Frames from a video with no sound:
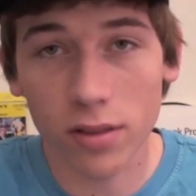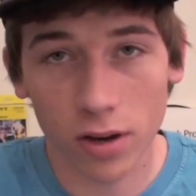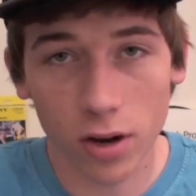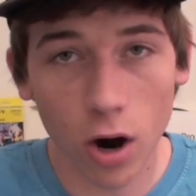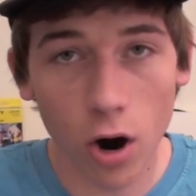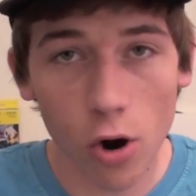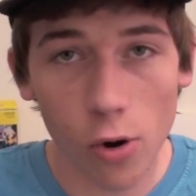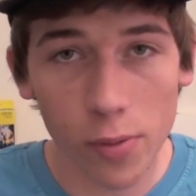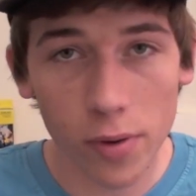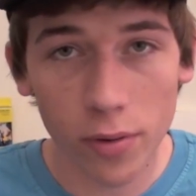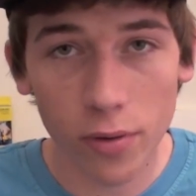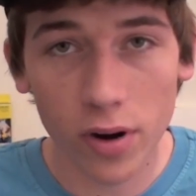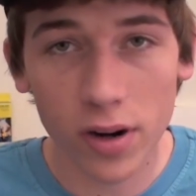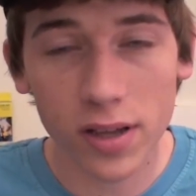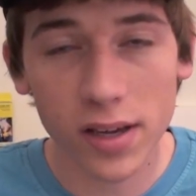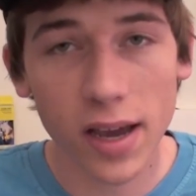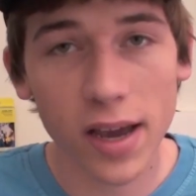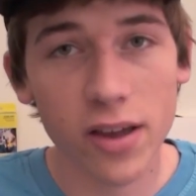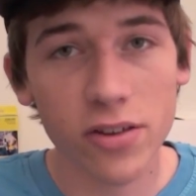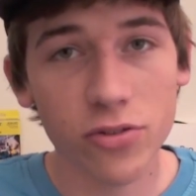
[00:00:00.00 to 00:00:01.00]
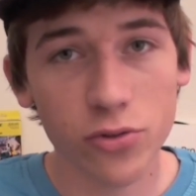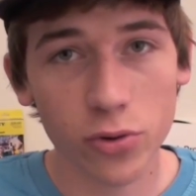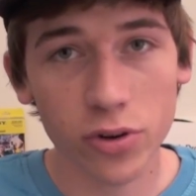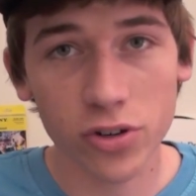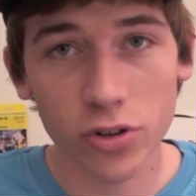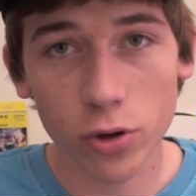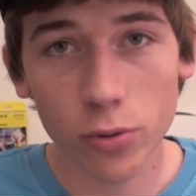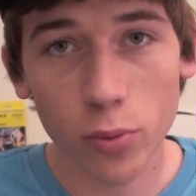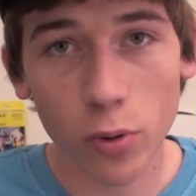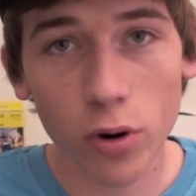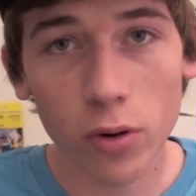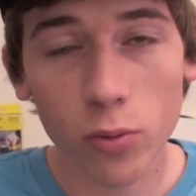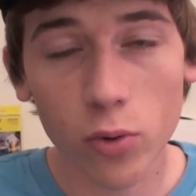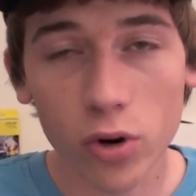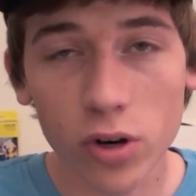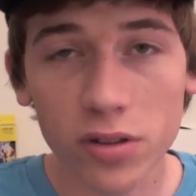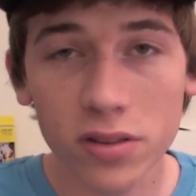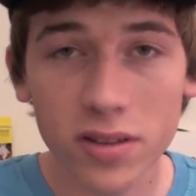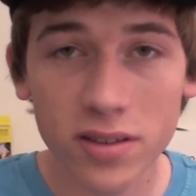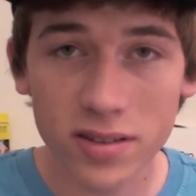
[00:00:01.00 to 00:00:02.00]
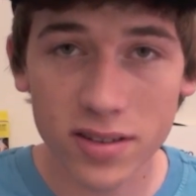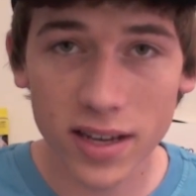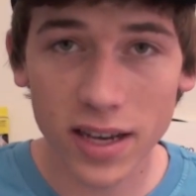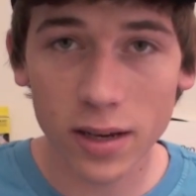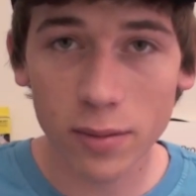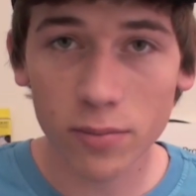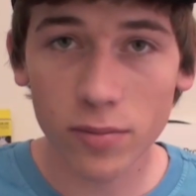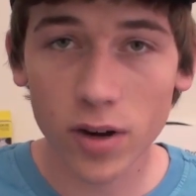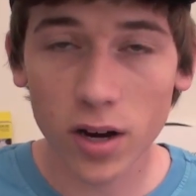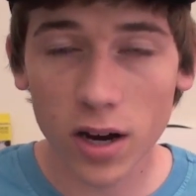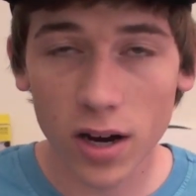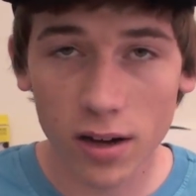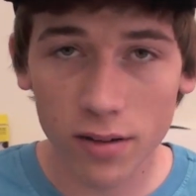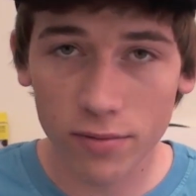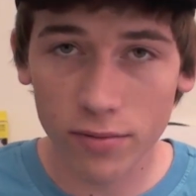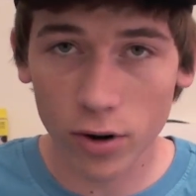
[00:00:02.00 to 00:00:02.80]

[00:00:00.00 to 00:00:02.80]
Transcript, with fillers: The car will be running Android two point one, the same uh,